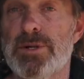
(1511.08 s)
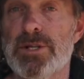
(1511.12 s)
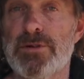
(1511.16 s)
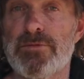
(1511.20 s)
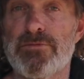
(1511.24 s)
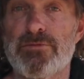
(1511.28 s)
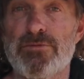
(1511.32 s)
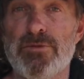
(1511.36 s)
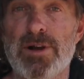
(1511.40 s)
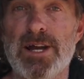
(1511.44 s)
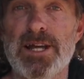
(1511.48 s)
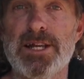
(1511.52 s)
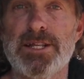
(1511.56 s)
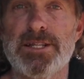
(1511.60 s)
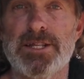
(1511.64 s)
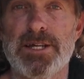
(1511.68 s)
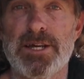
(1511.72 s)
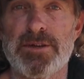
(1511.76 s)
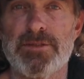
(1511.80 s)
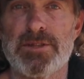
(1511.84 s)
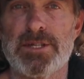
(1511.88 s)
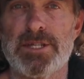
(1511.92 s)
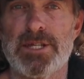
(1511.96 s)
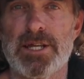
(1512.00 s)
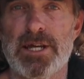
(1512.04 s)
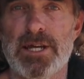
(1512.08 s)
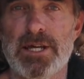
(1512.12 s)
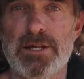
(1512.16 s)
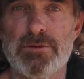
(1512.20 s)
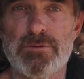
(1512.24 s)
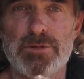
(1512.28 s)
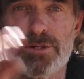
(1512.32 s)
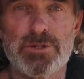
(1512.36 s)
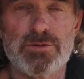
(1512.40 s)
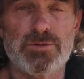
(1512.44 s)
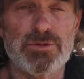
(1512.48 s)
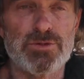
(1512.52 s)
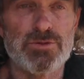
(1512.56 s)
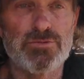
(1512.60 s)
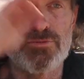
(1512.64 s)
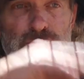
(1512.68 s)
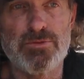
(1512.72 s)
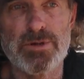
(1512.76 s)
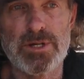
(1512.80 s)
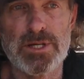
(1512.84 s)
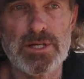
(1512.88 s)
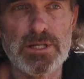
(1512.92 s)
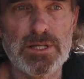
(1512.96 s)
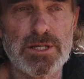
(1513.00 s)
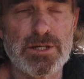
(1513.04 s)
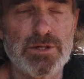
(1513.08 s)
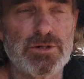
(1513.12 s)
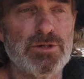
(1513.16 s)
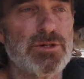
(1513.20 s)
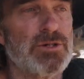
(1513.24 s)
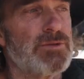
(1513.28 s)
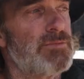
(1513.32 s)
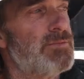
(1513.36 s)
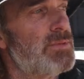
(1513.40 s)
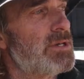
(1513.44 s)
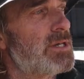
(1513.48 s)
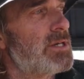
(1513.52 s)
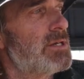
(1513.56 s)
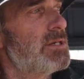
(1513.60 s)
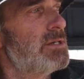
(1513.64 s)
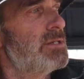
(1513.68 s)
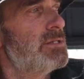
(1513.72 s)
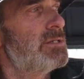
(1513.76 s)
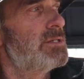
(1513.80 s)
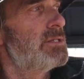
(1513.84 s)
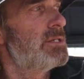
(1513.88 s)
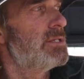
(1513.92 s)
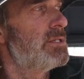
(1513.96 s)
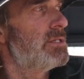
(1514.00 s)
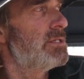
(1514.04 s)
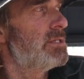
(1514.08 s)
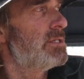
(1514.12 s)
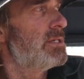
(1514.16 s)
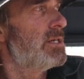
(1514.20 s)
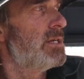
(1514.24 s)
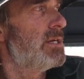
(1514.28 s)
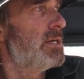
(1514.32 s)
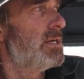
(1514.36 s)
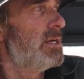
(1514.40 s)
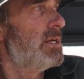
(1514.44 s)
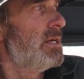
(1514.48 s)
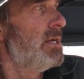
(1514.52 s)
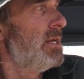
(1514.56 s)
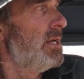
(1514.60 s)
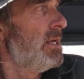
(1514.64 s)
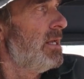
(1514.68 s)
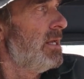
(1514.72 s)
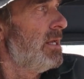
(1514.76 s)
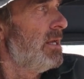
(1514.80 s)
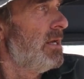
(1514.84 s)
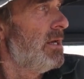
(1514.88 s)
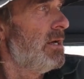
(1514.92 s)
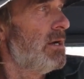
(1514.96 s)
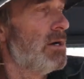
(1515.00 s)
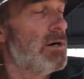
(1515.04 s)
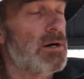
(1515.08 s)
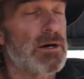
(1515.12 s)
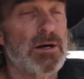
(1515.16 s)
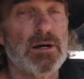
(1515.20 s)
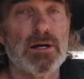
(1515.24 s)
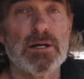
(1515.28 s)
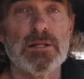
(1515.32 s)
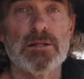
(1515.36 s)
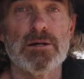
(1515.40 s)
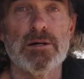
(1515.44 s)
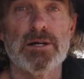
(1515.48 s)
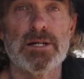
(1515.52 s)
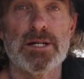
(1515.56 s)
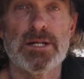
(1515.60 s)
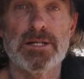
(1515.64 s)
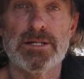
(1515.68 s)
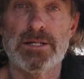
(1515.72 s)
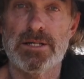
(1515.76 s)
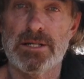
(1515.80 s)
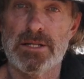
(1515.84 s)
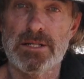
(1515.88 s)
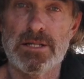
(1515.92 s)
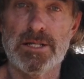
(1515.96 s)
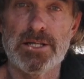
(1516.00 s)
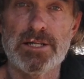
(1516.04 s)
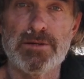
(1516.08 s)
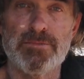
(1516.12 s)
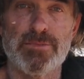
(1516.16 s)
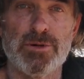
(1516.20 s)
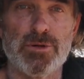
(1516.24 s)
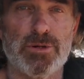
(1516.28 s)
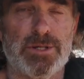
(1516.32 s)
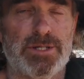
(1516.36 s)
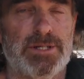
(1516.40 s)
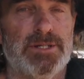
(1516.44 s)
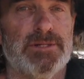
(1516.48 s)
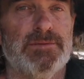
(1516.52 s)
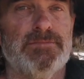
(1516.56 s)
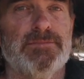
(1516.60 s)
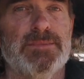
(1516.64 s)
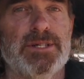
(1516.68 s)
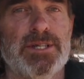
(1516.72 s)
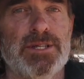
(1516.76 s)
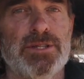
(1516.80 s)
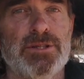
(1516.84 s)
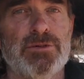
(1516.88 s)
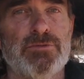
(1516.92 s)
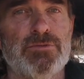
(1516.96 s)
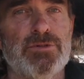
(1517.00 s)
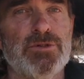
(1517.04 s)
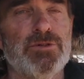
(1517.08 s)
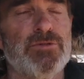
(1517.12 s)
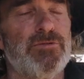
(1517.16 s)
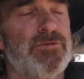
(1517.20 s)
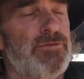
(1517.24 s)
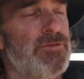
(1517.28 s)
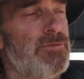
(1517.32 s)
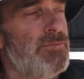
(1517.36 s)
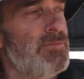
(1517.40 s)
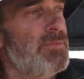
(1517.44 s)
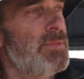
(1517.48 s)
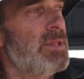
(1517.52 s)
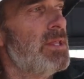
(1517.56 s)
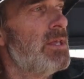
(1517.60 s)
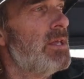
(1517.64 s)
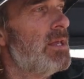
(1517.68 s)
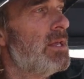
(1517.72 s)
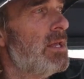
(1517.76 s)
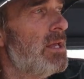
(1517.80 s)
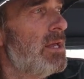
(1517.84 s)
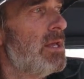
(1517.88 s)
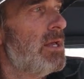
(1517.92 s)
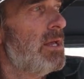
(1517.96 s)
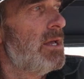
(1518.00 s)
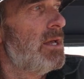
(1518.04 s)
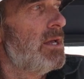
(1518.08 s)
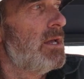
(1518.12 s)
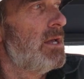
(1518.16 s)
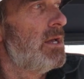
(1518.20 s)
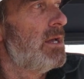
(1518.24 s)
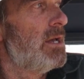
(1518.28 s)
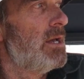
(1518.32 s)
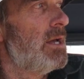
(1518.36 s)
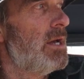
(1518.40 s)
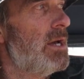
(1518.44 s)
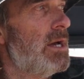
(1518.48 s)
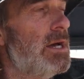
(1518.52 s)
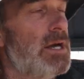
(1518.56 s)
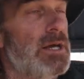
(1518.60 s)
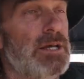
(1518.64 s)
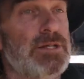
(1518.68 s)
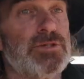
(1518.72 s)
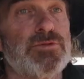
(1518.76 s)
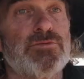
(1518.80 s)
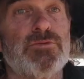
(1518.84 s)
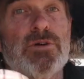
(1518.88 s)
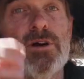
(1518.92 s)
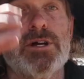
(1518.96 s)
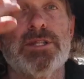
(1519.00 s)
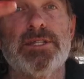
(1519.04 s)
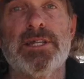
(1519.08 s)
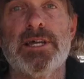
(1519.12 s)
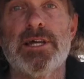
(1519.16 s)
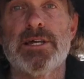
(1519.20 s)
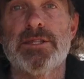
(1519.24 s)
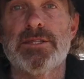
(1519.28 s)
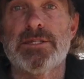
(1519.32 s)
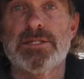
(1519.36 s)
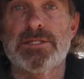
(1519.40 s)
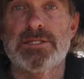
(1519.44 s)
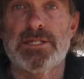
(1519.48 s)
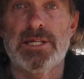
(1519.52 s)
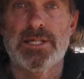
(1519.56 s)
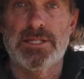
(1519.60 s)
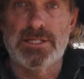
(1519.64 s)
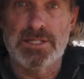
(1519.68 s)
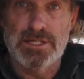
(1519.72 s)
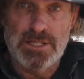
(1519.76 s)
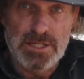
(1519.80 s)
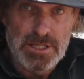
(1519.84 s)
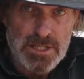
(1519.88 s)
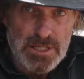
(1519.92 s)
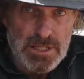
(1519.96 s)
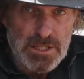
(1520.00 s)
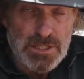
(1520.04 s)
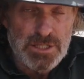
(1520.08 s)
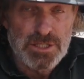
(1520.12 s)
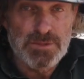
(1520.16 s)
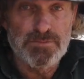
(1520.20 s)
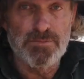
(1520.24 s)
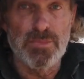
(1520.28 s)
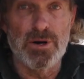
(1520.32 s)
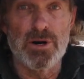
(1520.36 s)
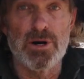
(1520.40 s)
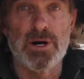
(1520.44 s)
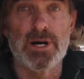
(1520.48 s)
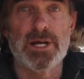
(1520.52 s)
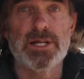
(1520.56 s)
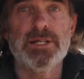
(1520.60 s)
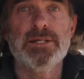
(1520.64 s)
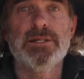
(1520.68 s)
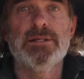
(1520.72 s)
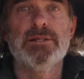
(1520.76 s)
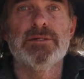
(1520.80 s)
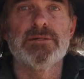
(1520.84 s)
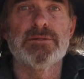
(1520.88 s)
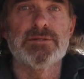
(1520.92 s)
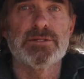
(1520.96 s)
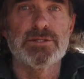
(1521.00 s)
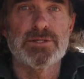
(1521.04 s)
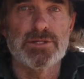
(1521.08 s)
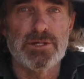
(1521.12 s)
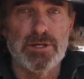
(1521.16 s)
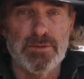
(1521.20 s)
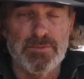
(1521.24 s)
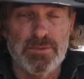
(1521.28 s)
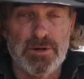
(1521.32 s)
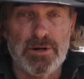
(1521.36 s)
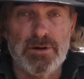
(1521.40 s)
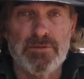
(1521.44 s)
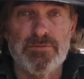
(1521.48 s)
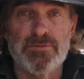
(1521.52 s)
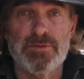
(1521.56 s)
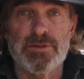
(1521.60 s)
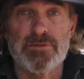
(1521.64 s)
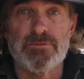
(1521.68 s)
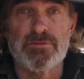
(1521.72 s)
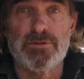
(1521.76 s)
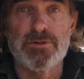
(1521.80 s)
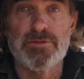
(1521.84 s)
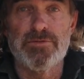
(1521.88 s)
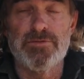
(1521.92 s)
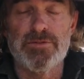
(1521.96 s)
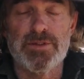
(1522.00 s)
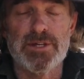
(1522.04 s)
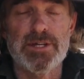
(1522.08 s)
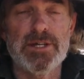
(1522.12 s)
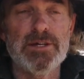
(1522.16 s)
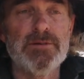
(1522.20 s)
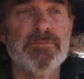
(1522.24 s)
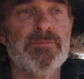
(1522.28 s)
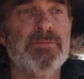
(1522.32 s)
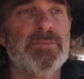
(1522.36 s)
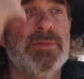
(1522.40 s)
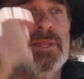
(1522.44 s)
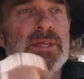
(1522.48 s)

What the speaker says: bit of rain the other day, which was really good because it highlighted a leak point in the roof. It's right down the centre spine, top of the roof there,